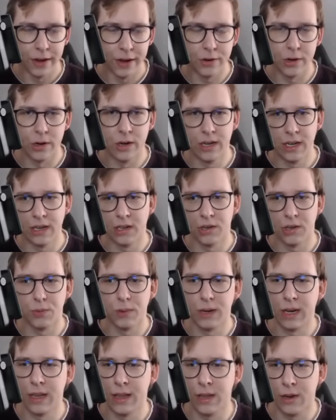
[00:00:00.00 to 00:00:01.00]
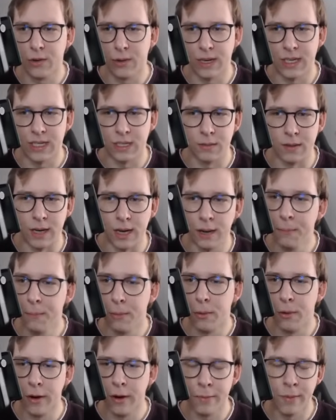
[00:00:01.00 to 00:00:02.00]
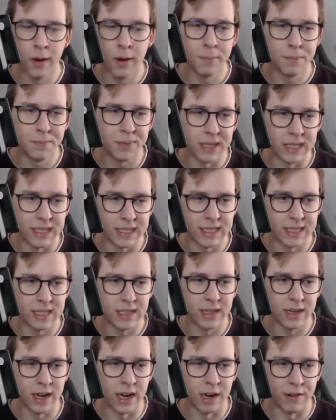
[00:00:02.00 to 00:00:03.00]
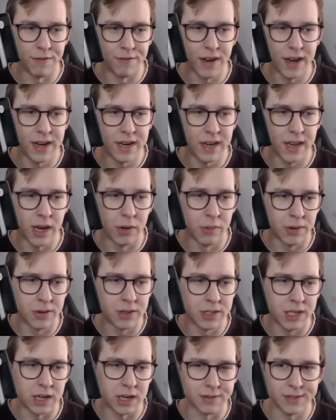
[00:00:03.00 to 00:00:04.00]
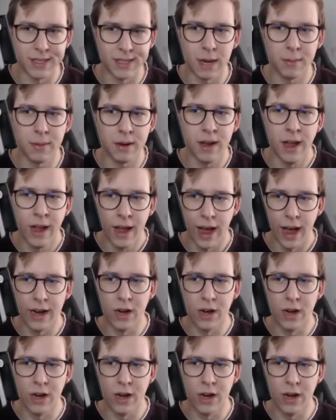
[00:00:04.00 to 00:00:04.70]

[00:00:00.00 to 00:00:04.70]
Currently not really the greatest meta Pokemon, but still kind of fine. And then we're going to have Snubble.